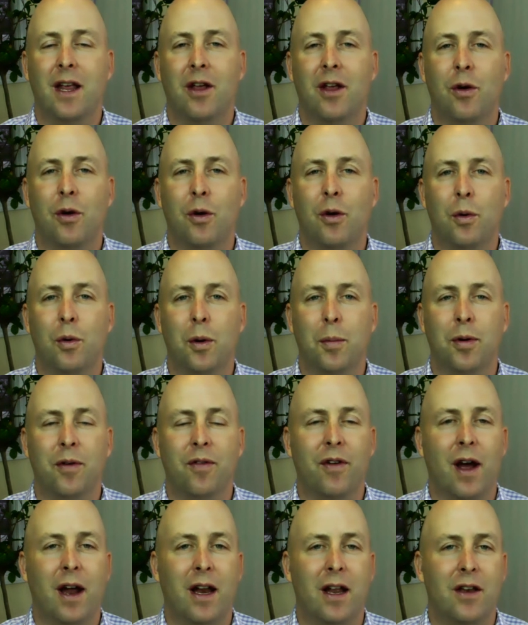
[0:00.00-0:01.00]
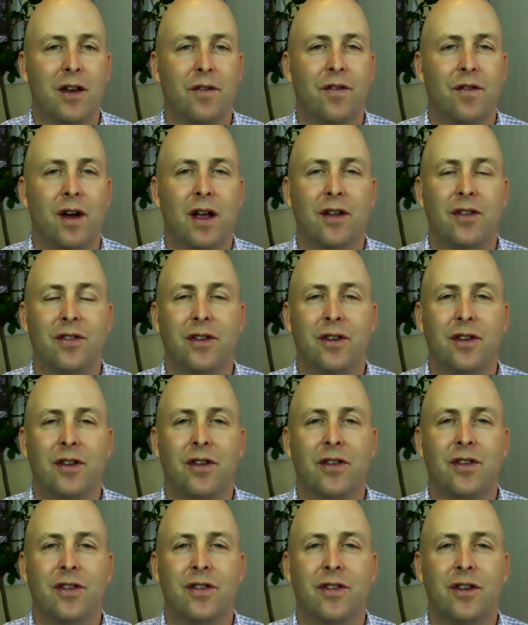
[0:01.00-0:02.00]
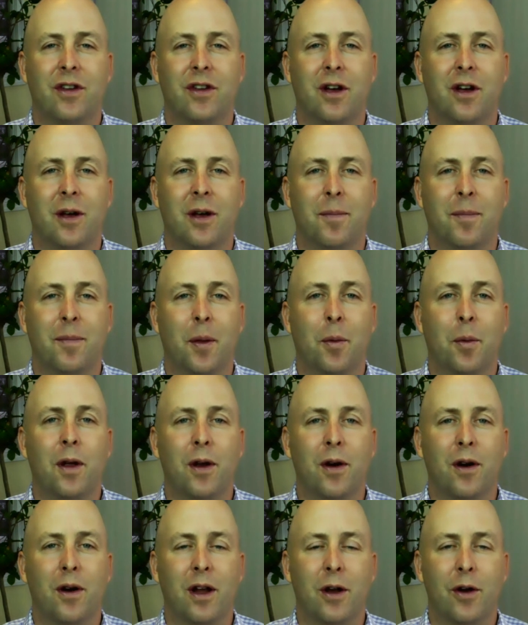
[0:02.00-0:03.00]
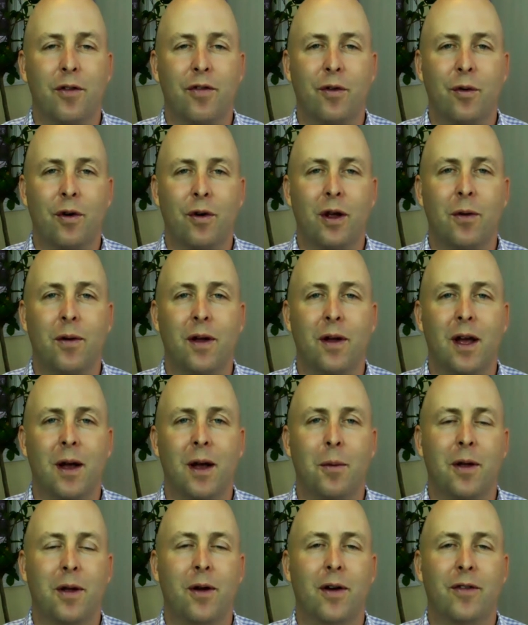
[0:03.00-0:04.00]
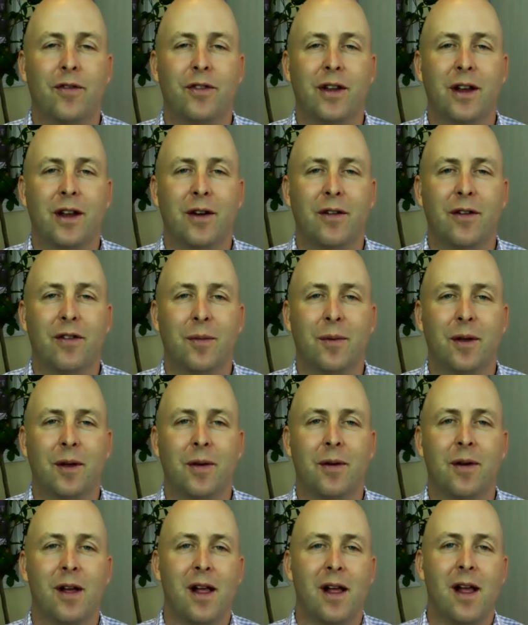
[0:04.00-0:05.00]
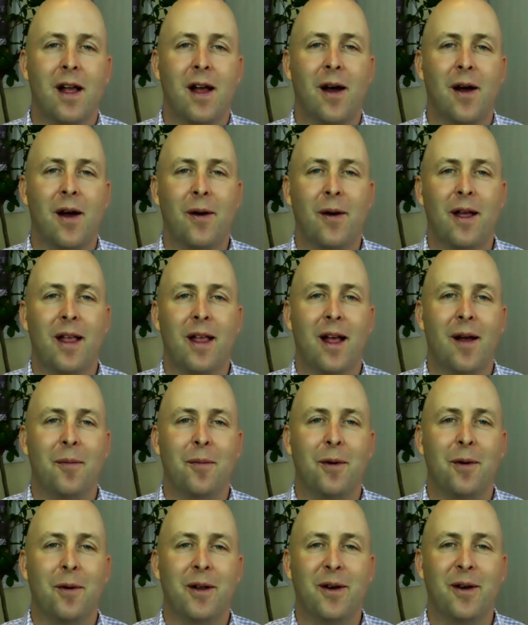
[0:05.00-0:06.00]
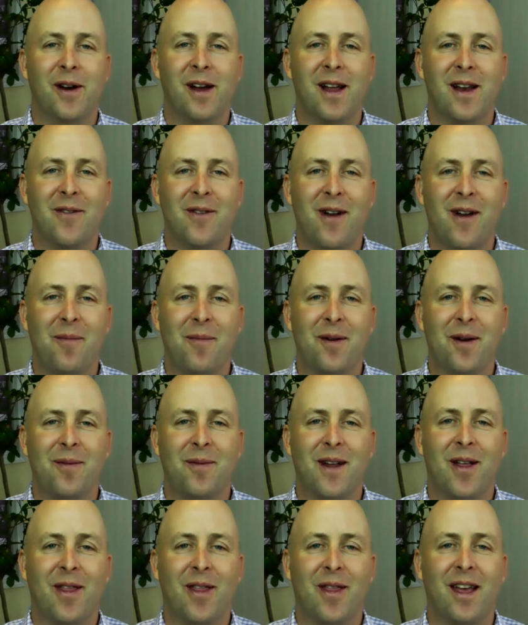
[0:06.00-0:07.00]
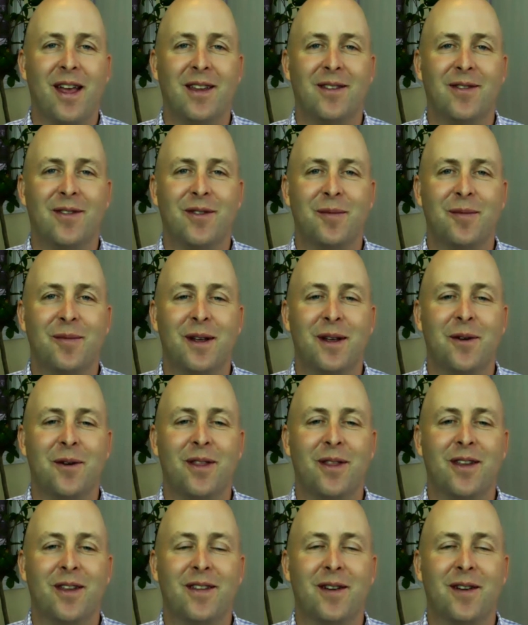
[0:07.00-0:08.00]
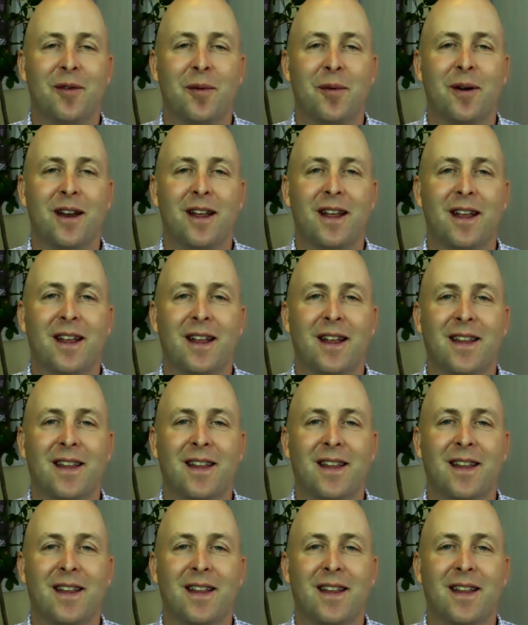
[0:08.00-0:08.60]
you or providing devices, we are here for you, and we'd love to hear from you. All right, I'm going to go ahead and wrap up now. Thanks for being with us, everybody.